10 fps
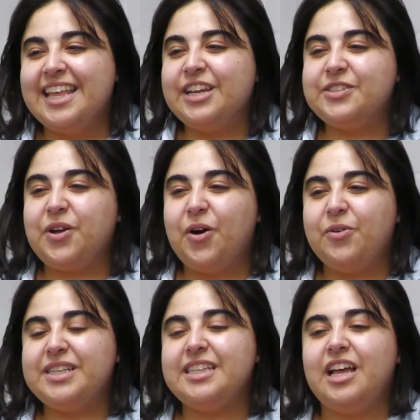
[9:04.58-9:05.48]
There's
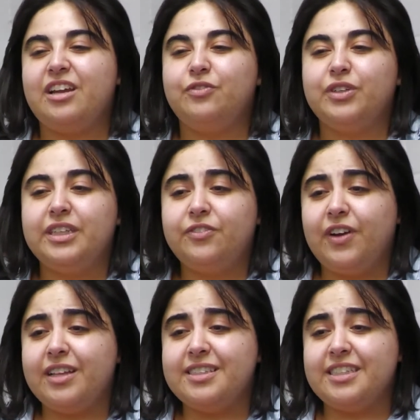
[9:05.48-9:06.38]
always a lot of really
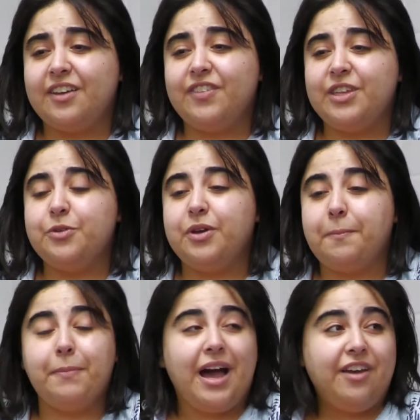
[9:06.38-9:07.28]
fun stuff that you
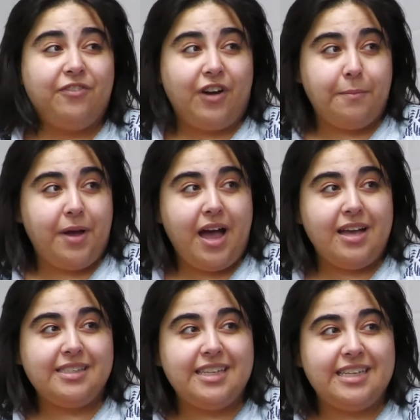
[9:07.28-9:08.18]
can buy from
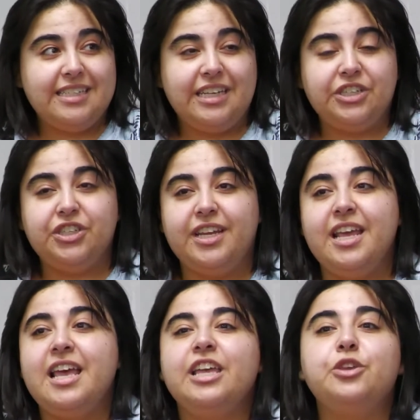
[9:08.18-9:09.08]
us. In addition,
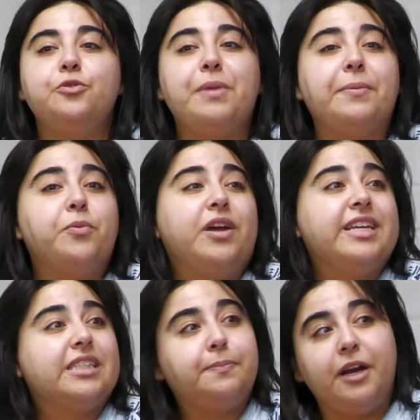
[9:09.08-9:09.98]
you maybe want to
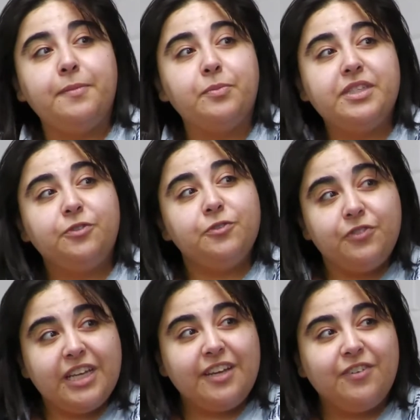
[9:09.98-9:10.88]
experiment with different
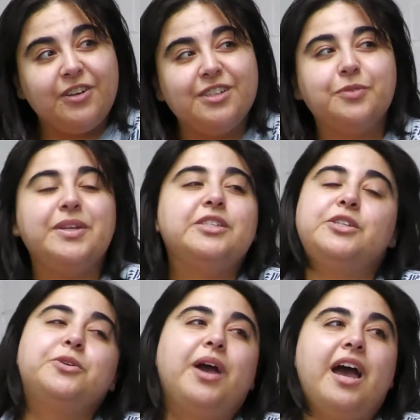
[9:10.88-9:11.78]
flavors. We
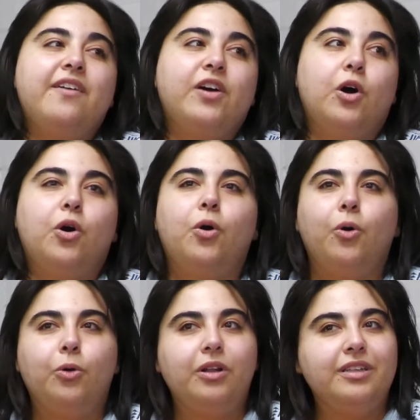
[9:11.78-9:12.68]
do have a
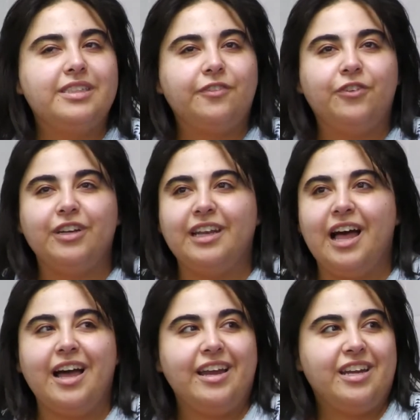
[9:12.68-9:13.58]
whole different
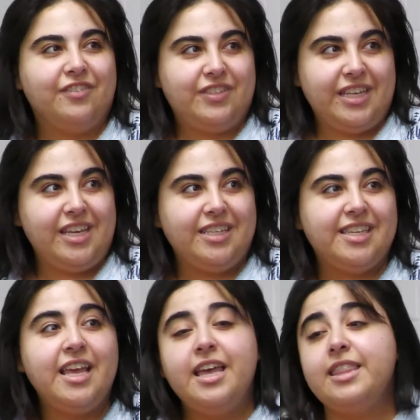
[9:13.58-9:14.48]
line of teas
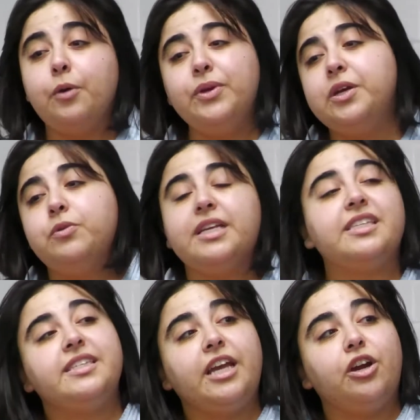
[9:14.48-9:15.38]
that we don't
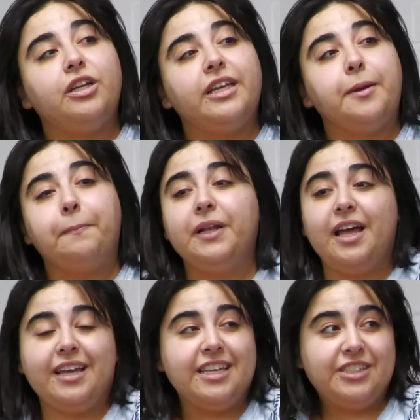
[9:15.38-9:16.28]
necessarily
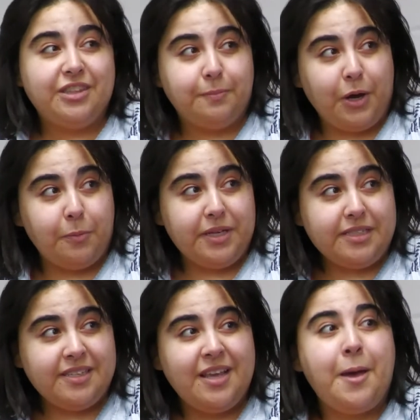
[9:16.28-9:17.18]
plug into the
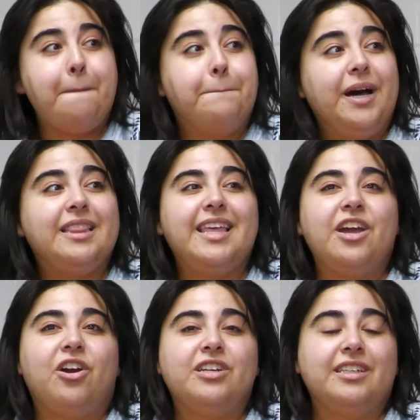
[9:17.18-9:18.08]
bobas, but they
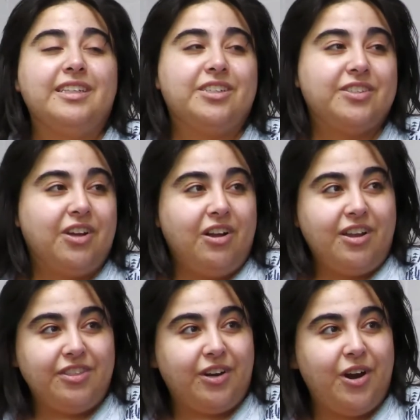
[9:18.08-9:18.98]
are delicious all
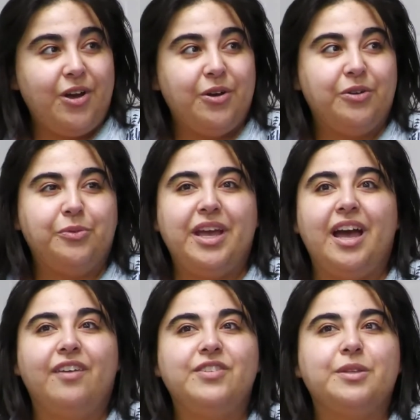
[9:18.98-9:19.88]
on their own. We
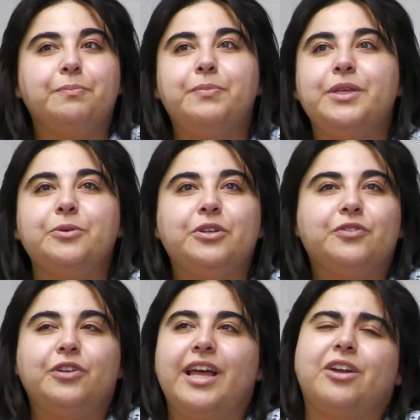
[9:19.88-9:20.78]
have some
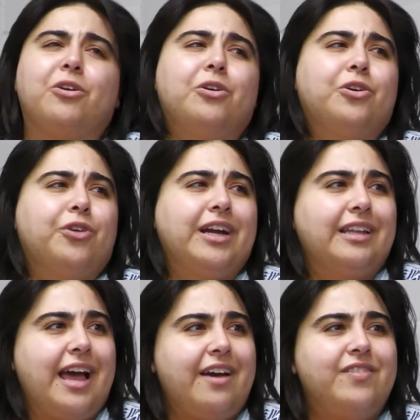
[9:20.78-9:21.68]
beautiful like Earl Grey
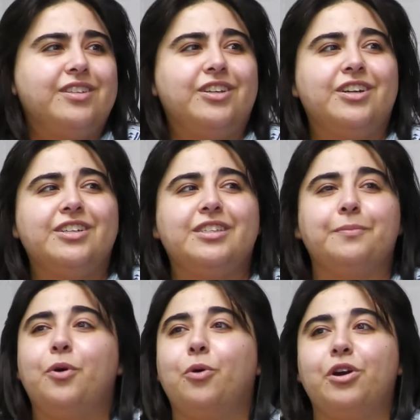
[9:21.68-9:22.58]
lavender,
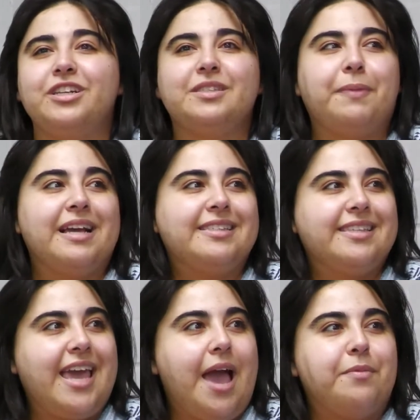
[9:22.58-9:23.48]
some orange spice
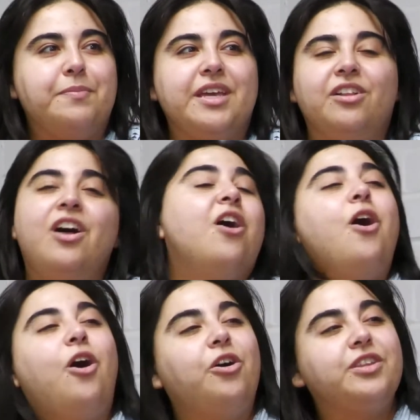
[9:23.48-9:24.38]
chamomile,
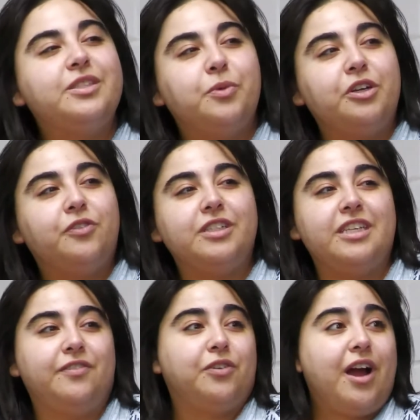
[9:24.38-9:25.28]
all these wonderful
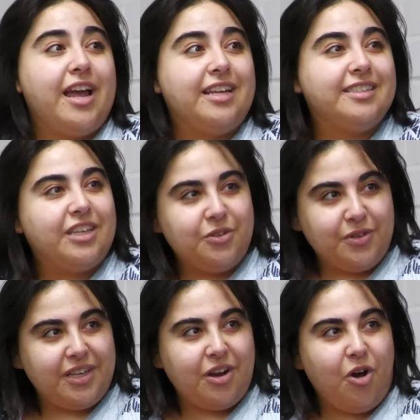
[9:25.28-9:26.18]
tea varieties that you
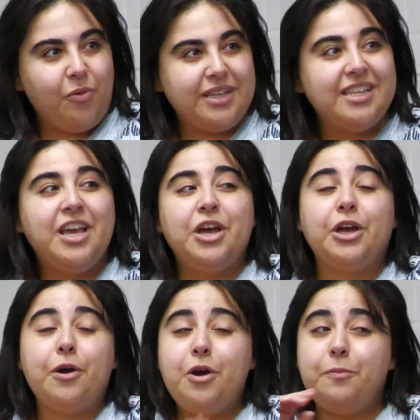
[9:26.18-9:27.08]
can always
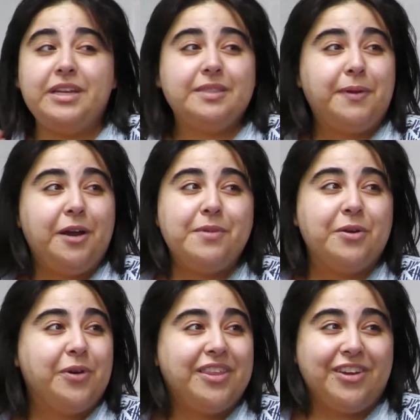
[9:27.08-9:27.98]
go home and experiment
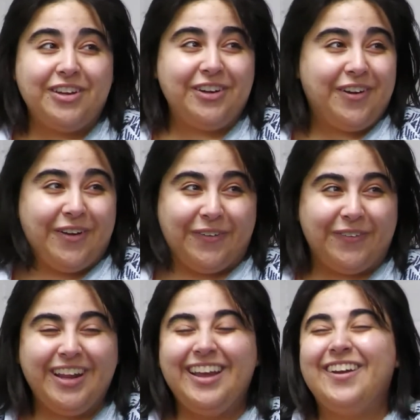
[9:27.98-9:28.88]
with on your own,
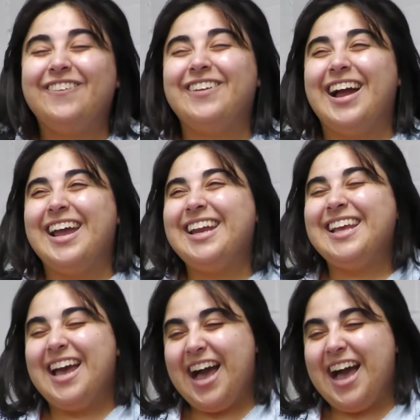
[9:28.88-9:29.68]
right?